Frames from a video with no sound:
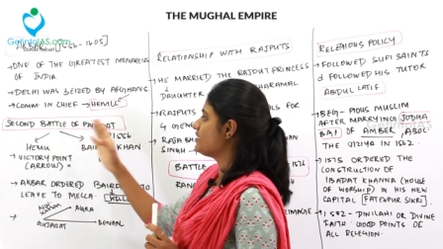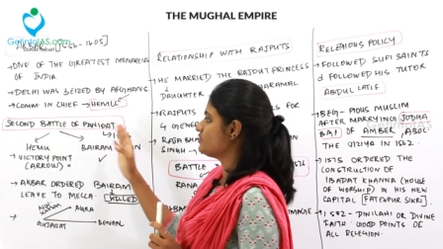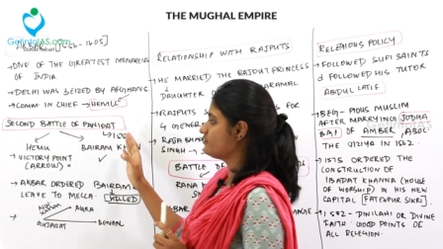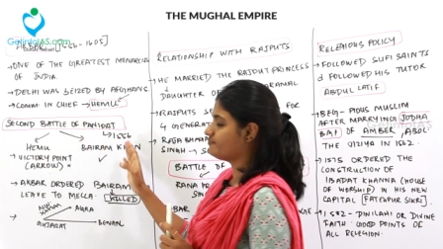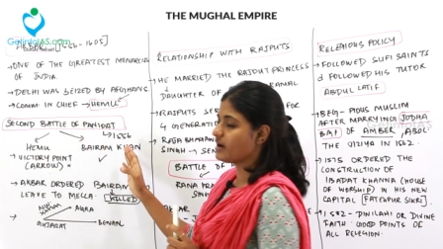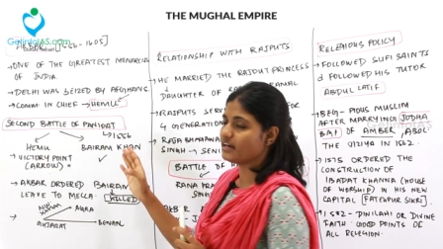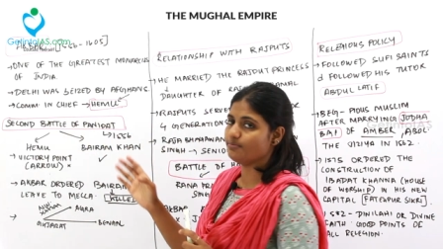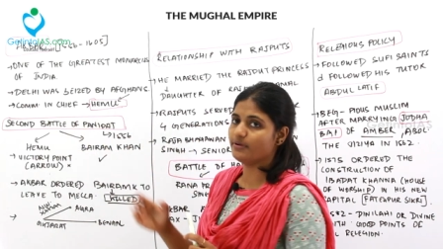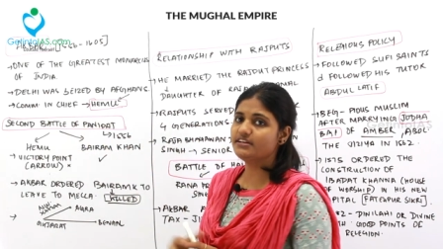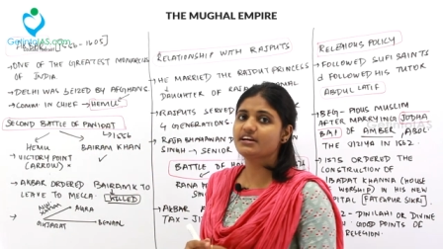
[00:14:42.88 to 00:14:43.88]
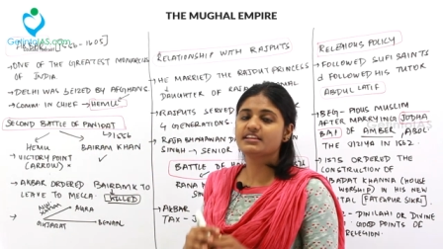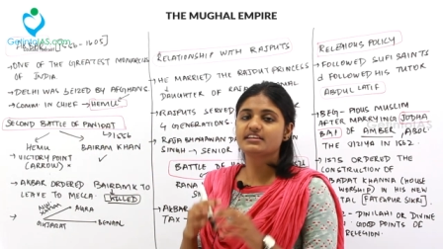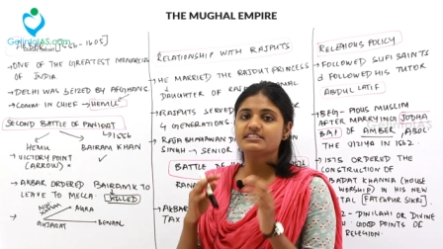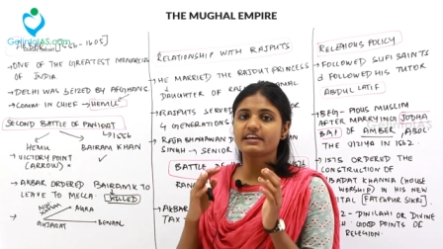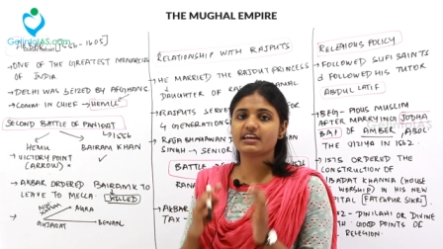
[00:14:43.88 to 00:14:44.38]
battle of Panipat.
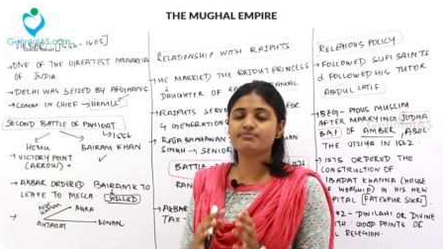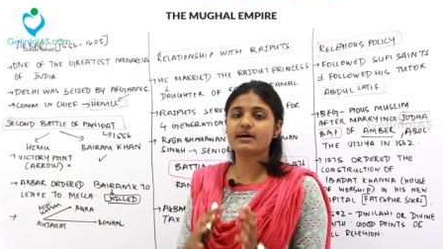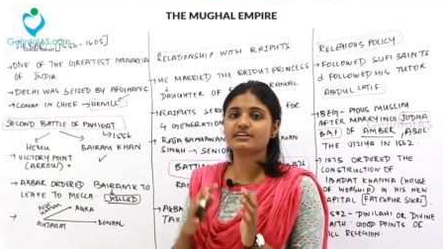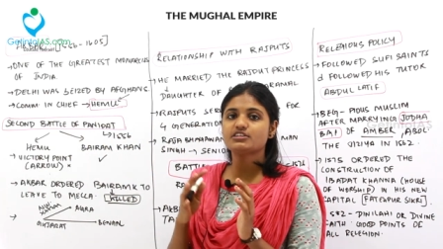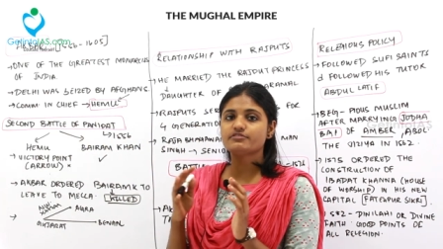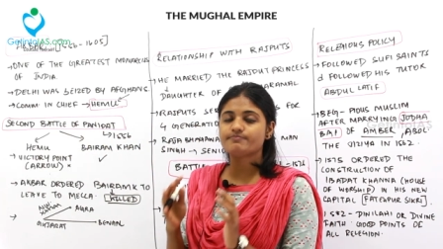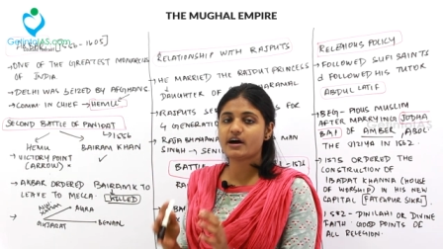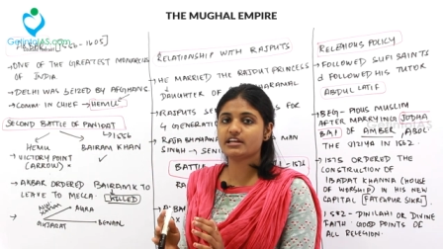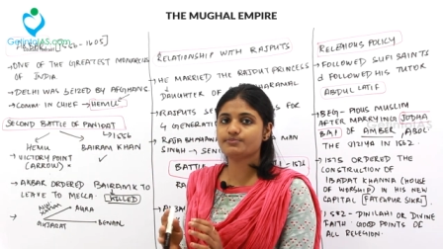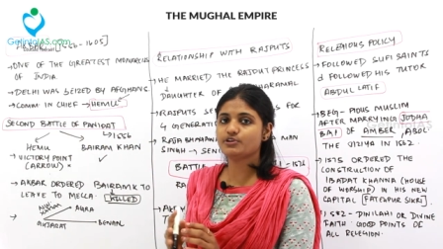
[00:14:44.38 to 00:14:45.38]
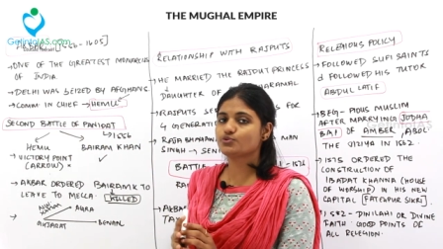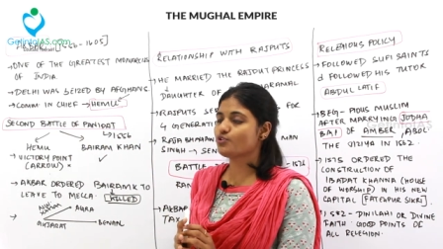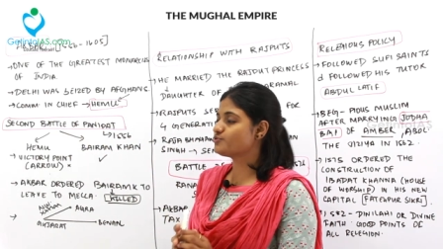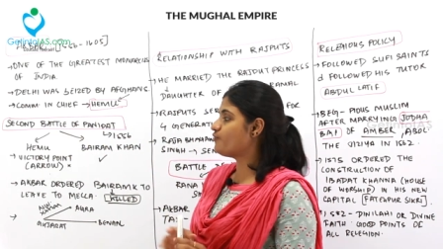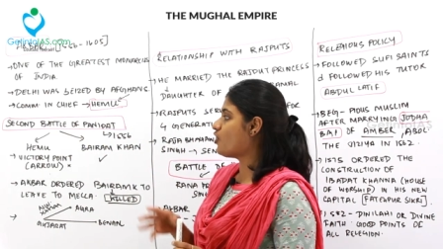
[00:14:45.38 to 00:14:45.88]
The second battle of Panipat
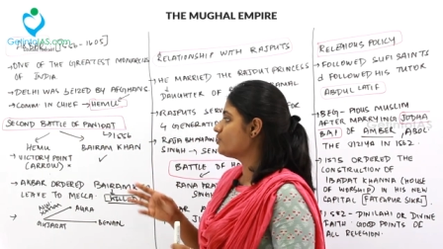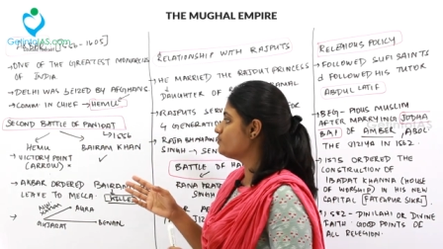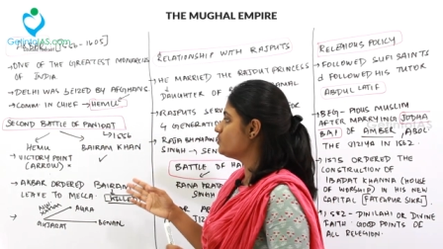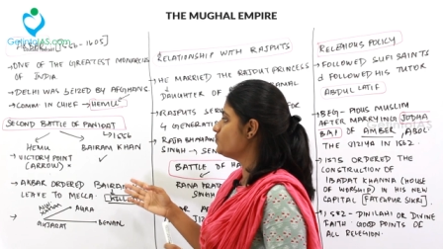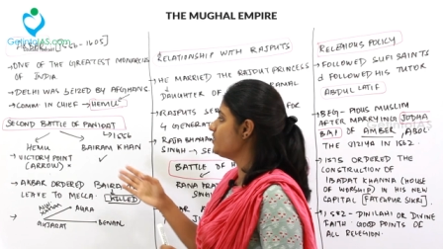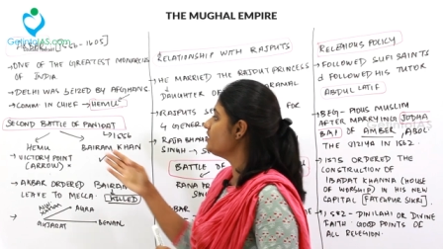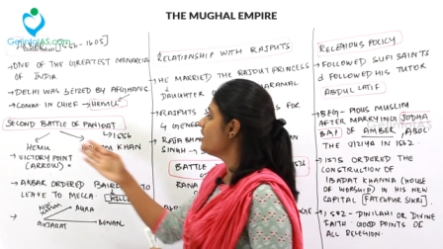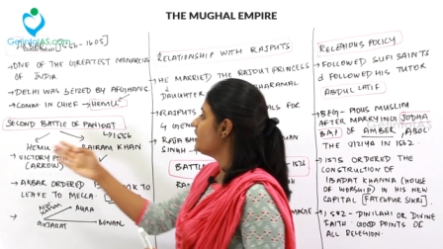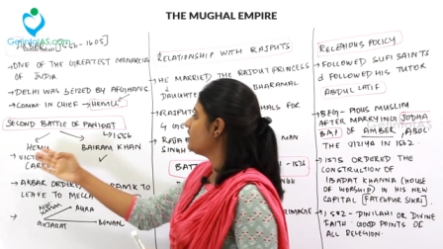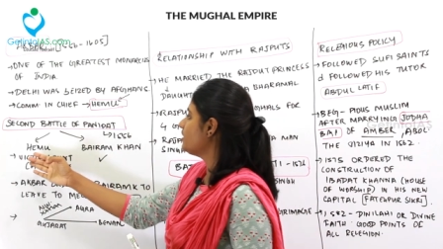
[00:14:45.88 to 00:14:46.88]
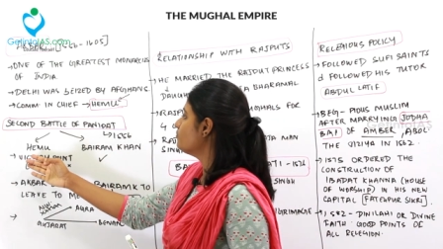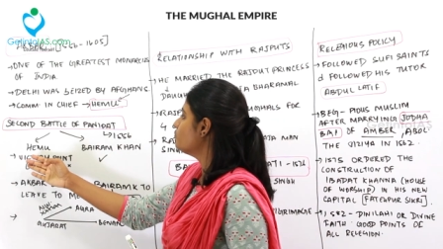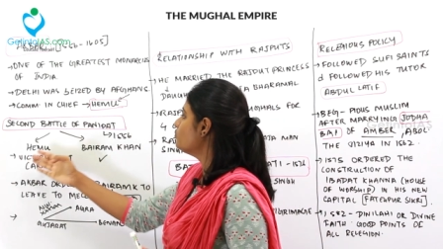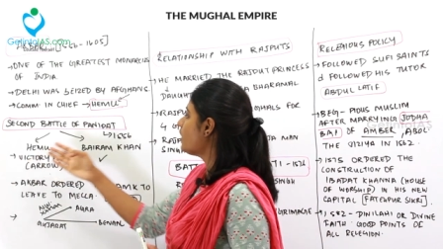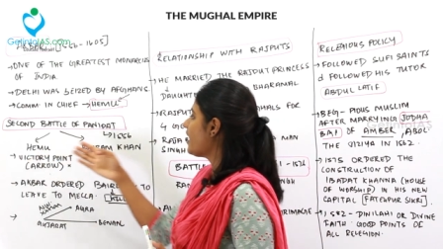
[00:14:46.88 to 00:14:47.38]
was fought between
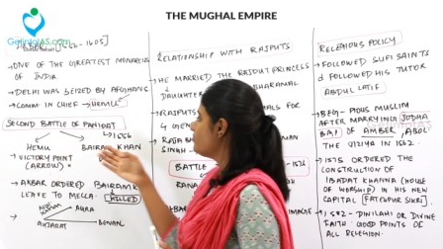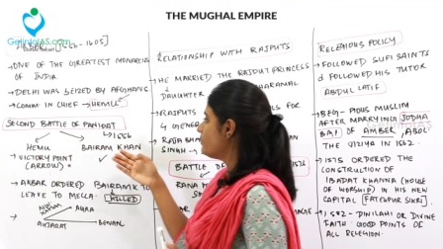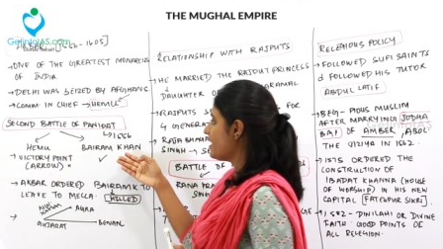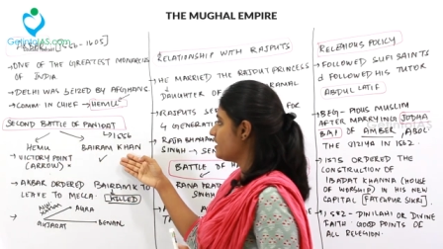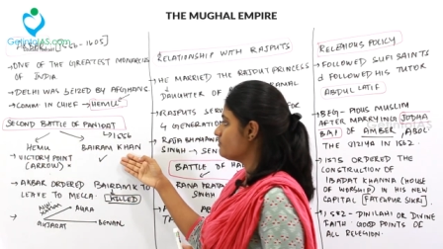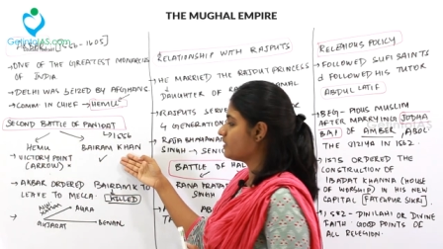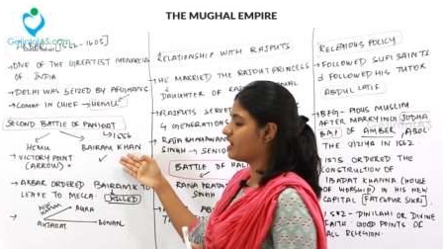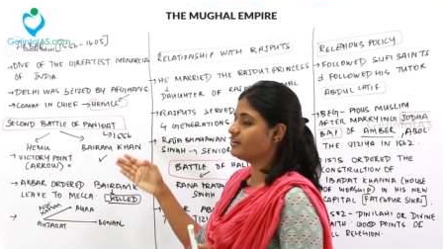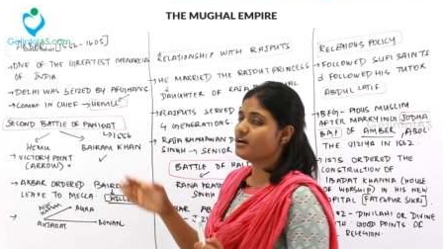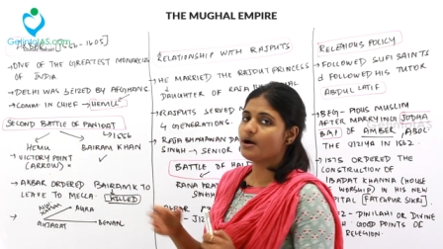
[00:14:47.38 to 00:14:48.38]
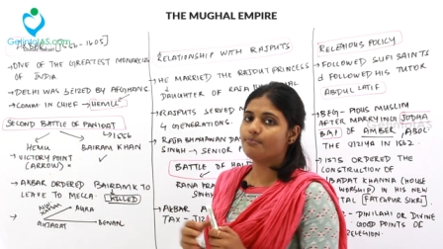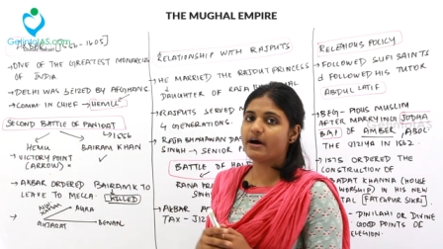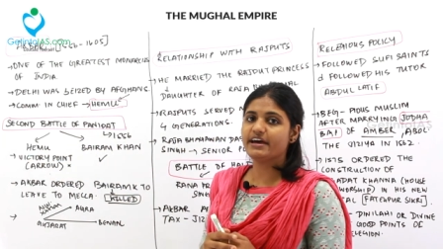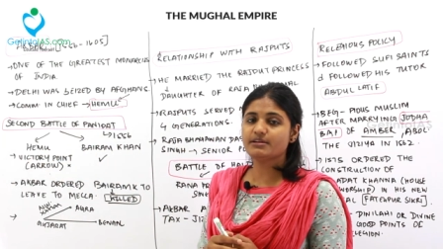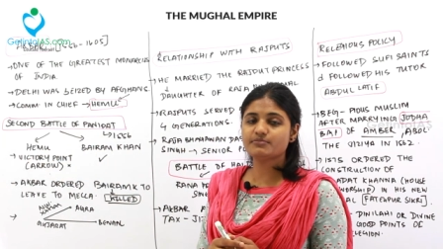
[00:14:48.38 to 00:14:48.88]
Himu and Bairam Khan.
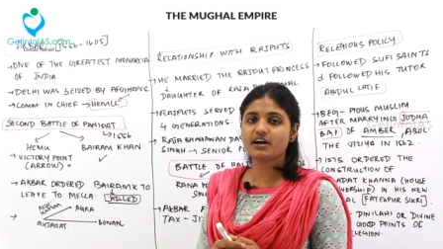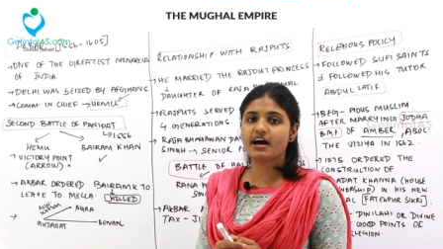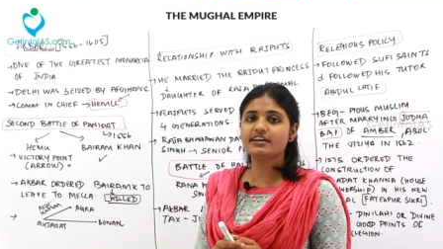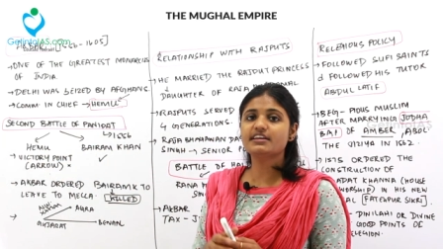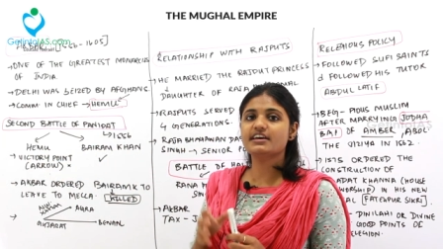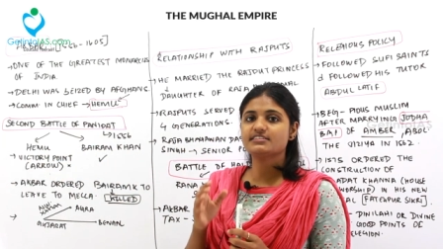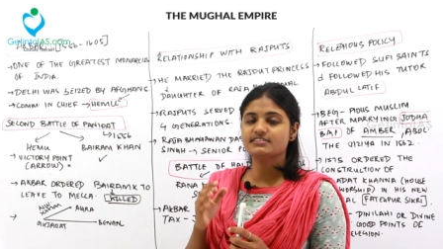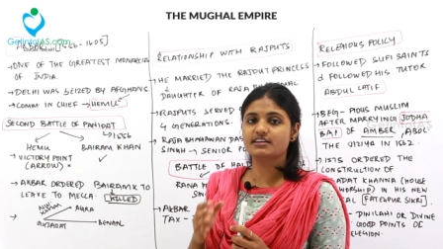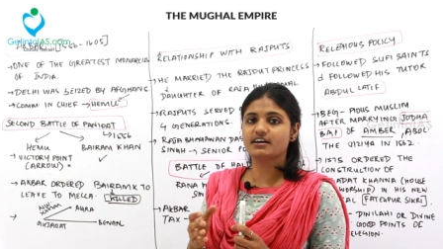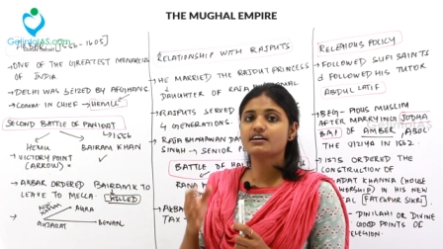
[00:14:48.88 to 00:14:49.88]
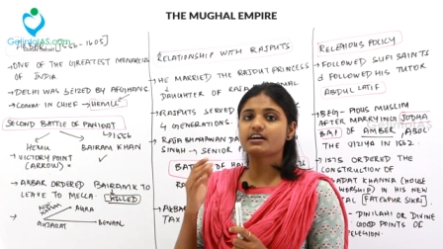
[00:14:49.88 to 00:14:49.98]
Bairam Khan is the